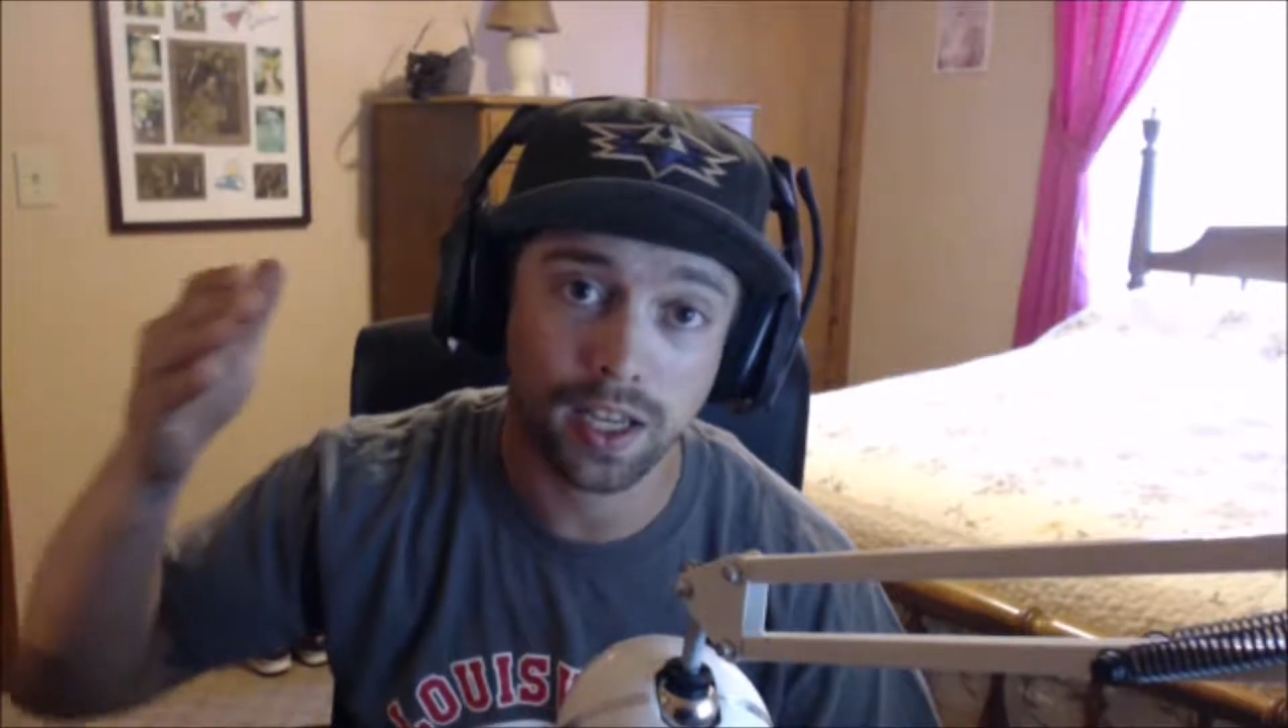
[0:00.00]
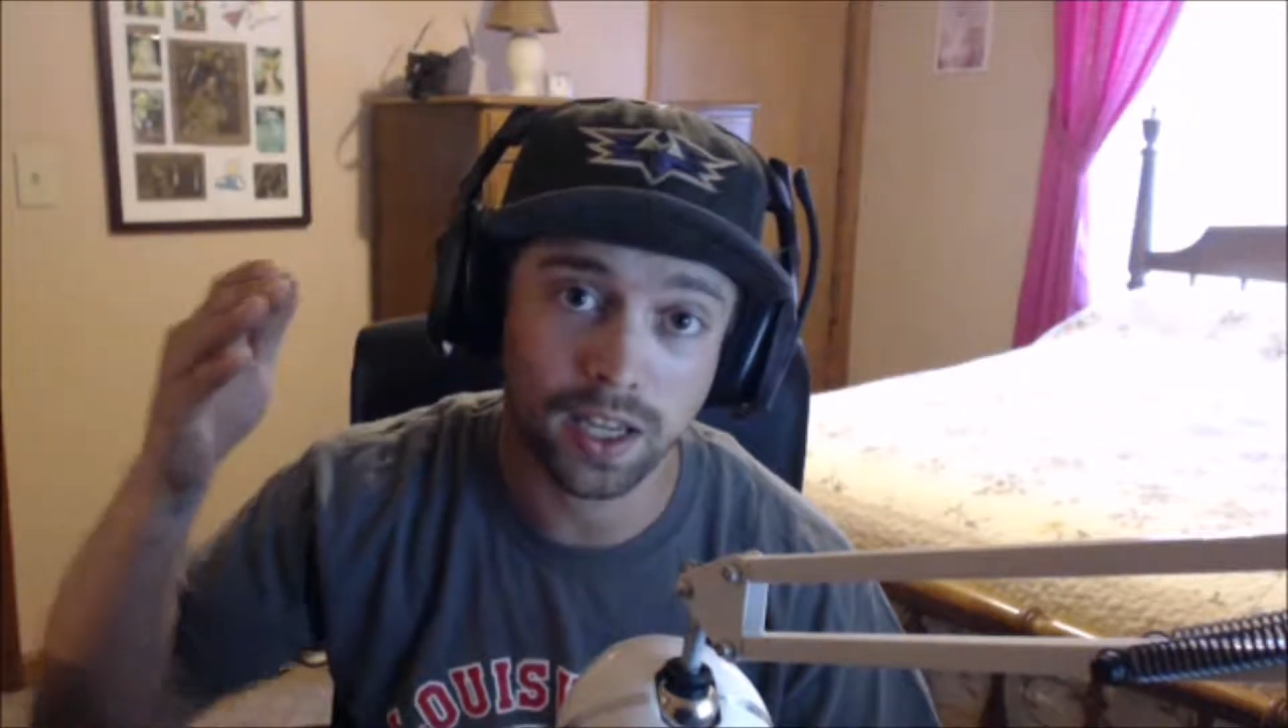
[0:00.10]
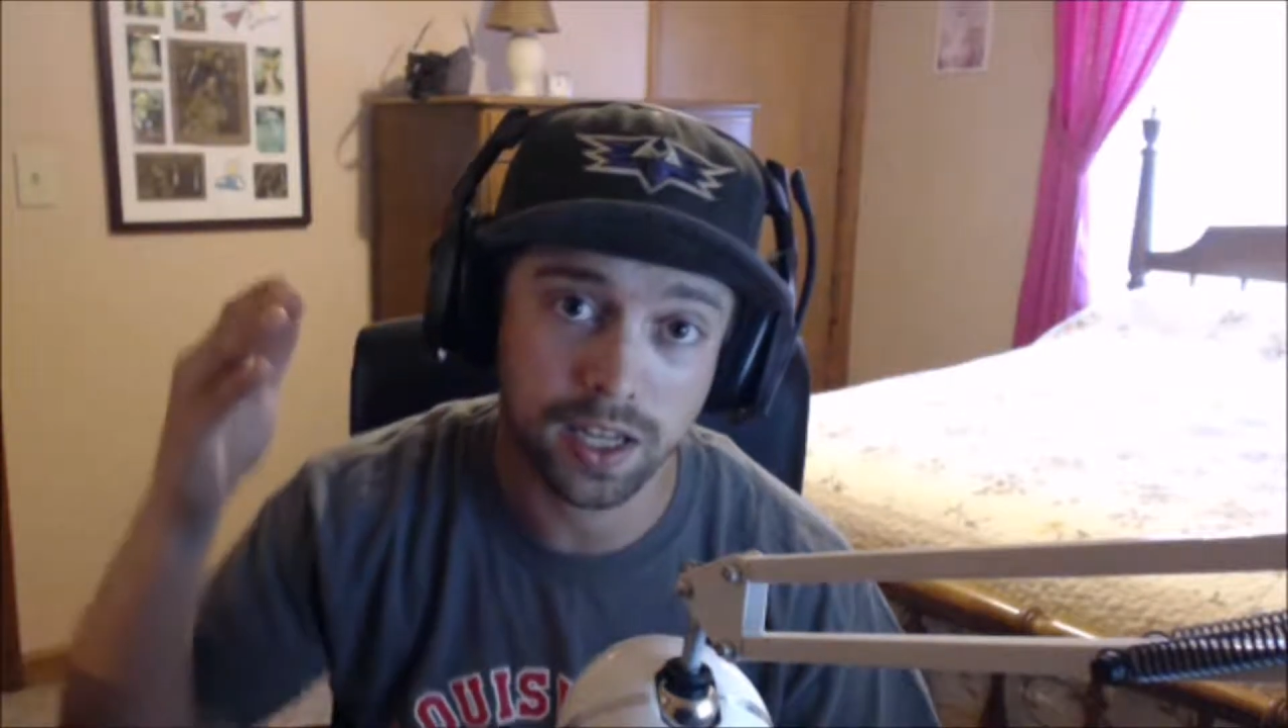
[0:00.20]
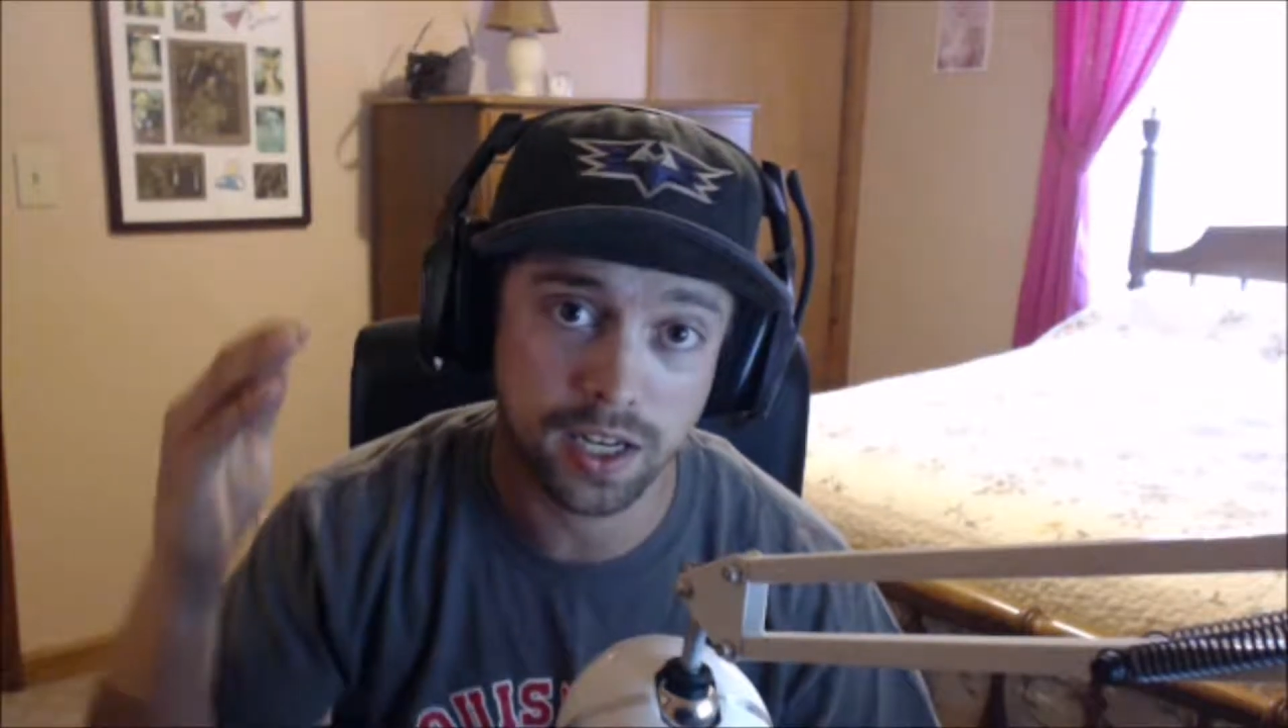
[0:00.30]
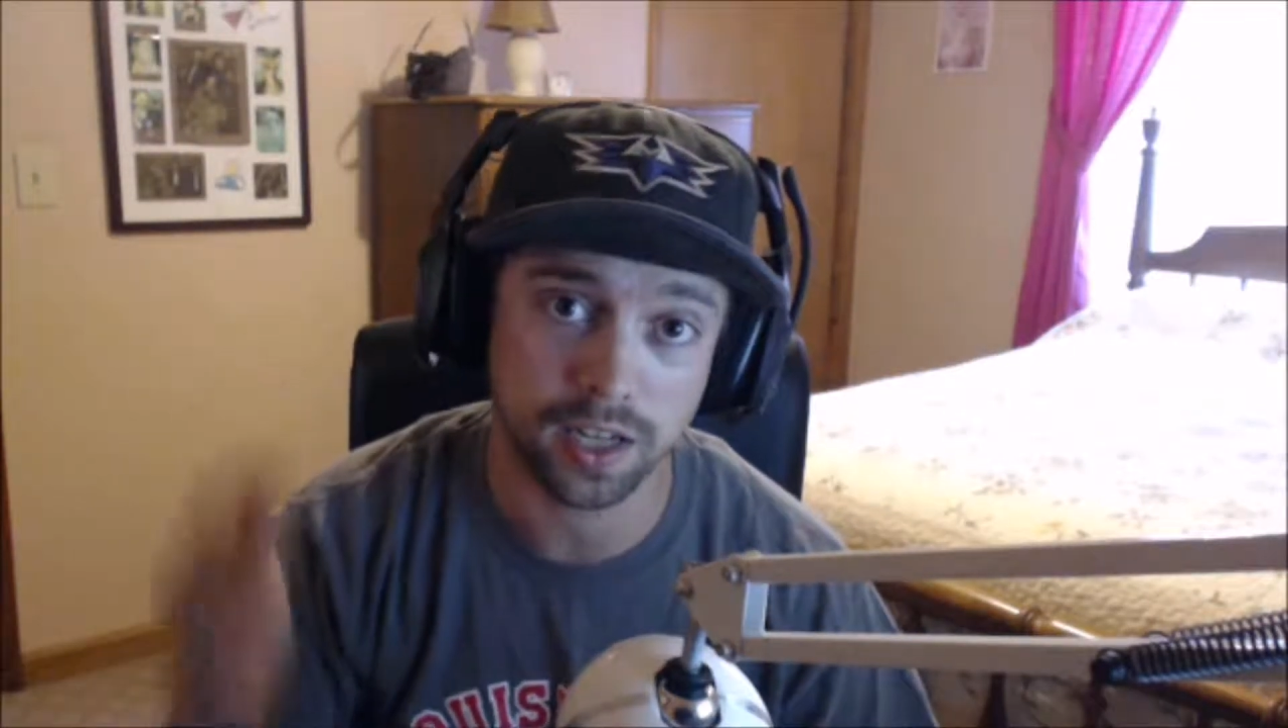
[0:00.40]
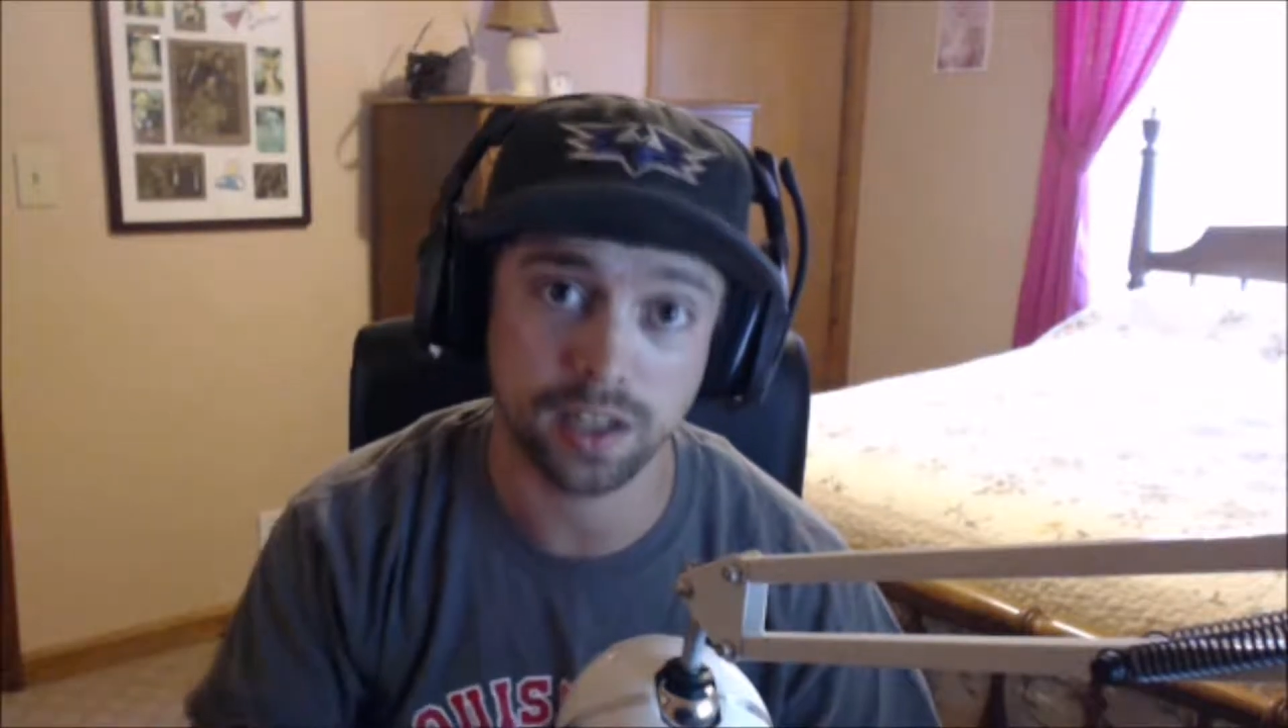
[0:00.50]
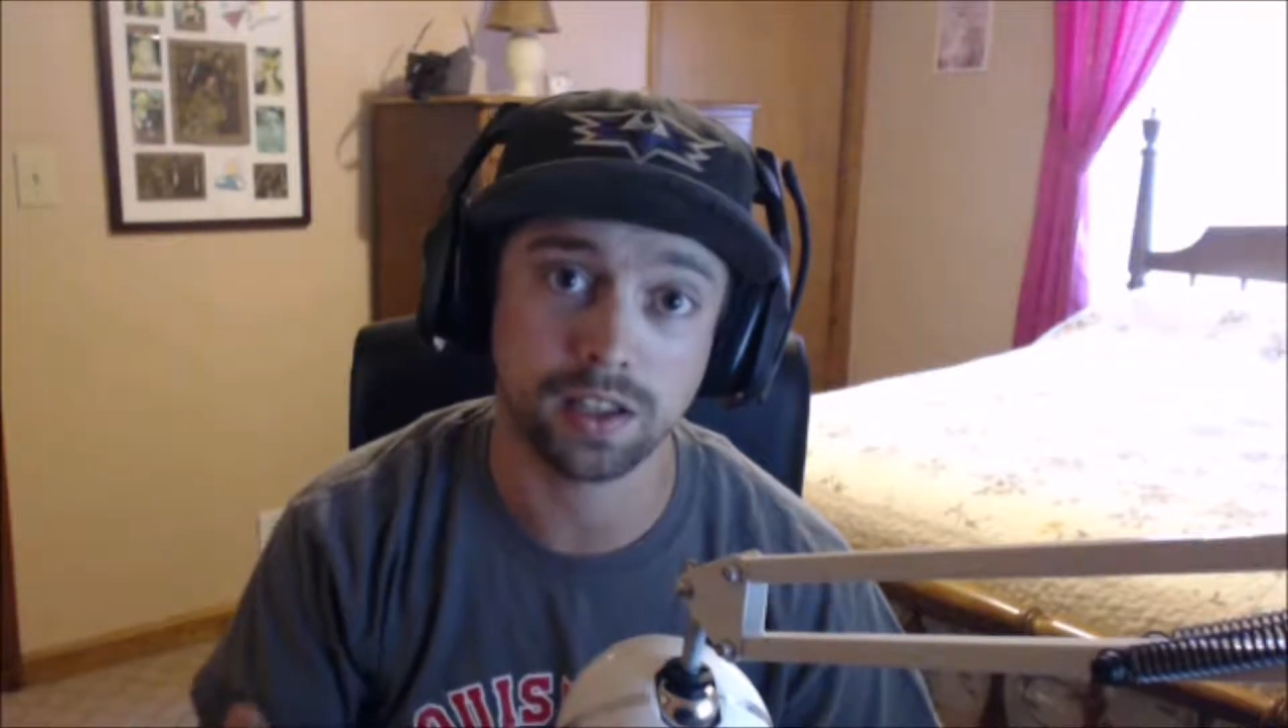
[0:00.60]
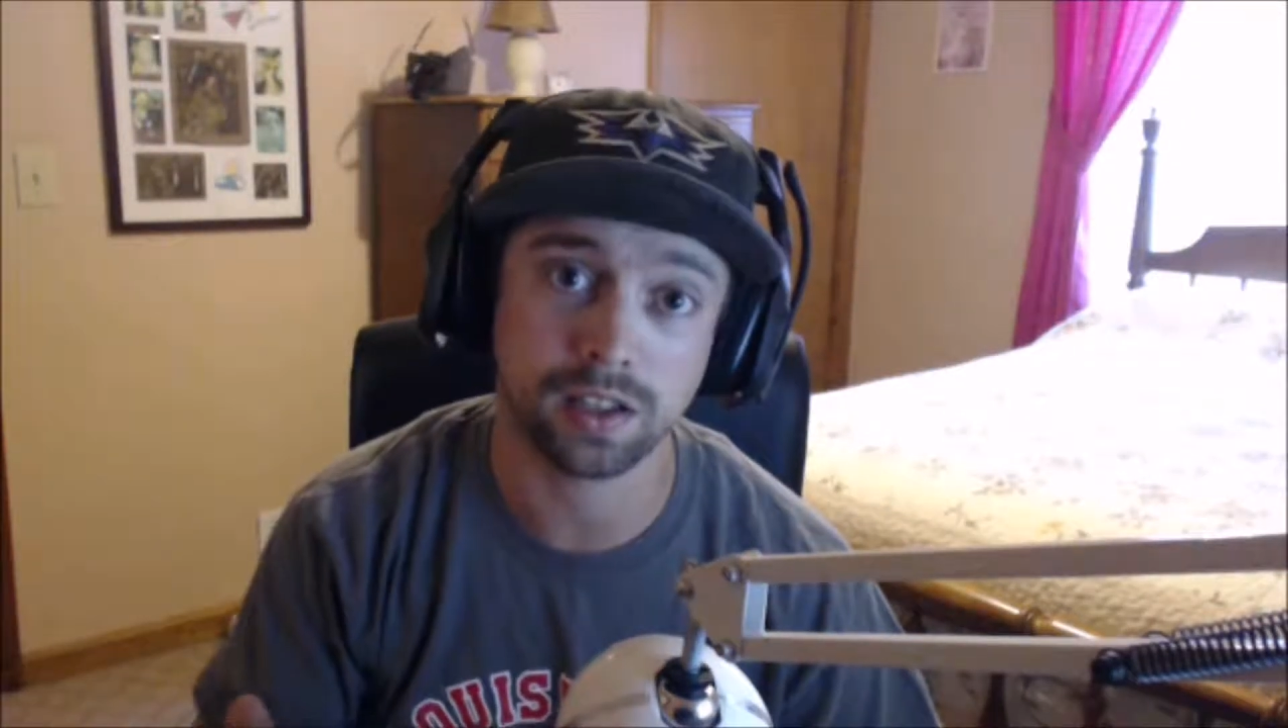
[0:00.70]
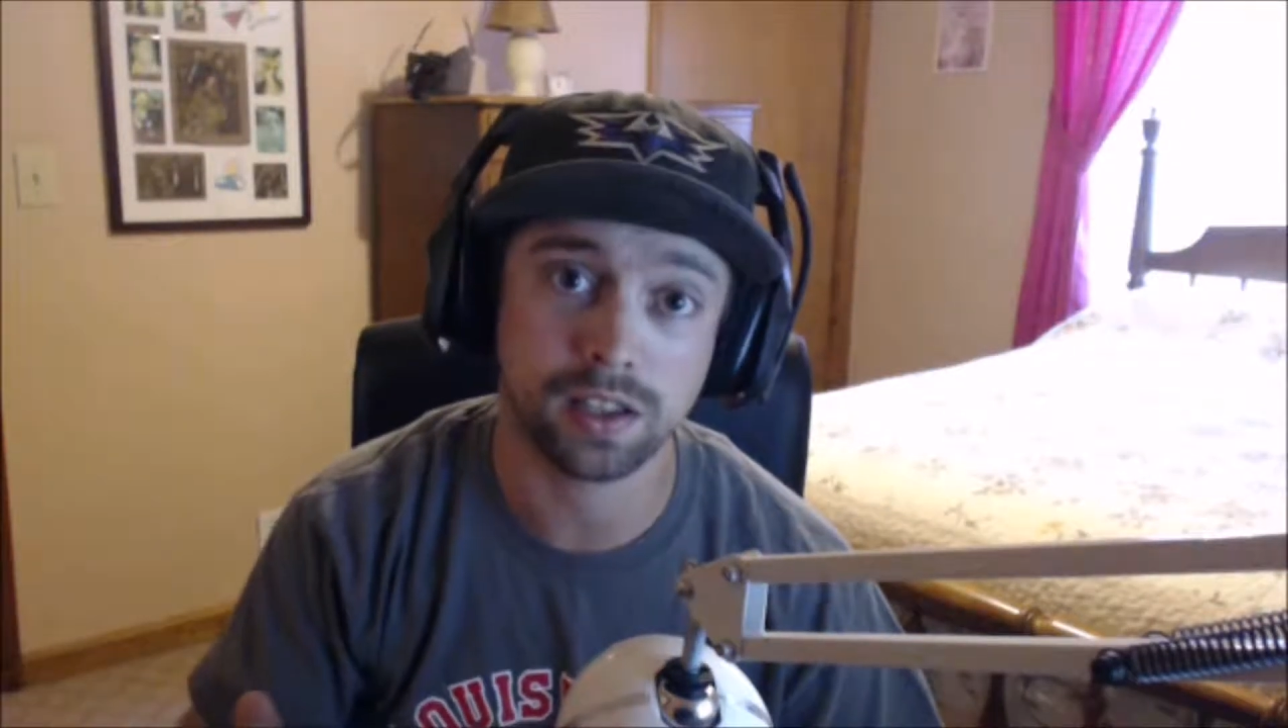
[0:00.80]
and then another